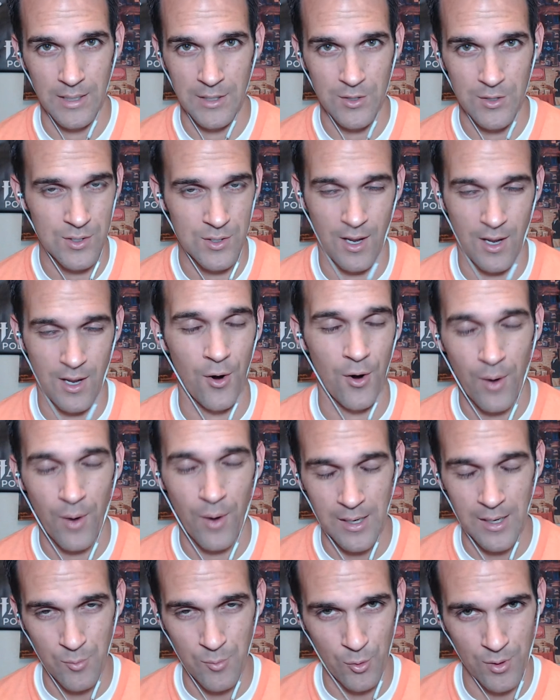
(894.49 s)
It's just not all
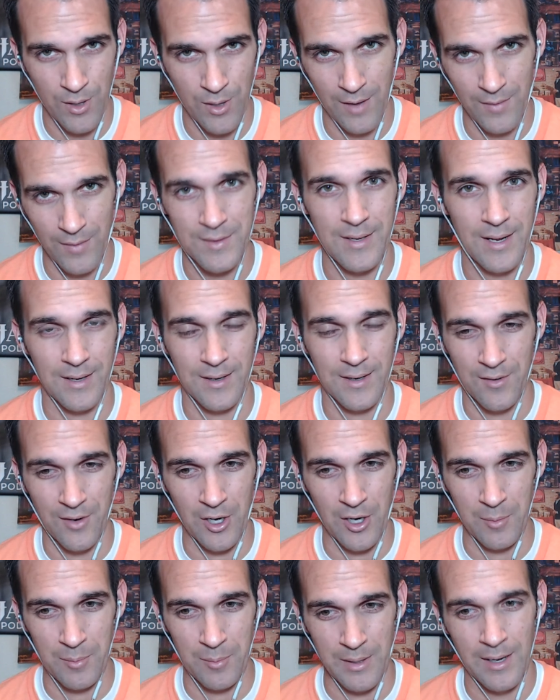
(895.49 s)
right anymore. Not in the tech
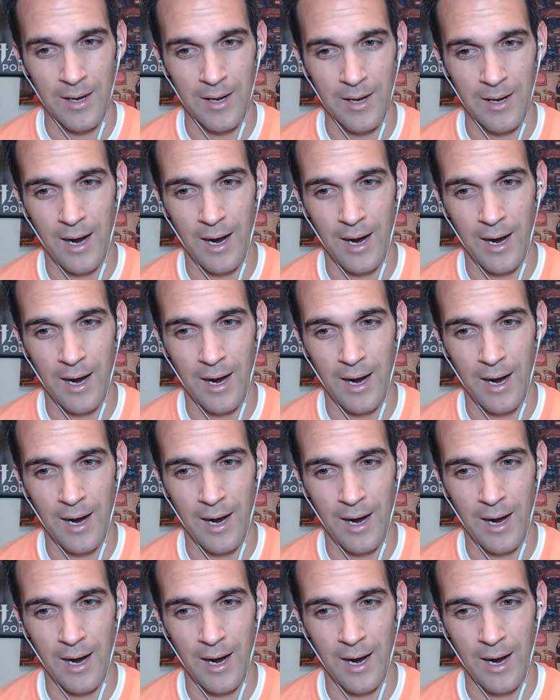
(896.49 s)
economy.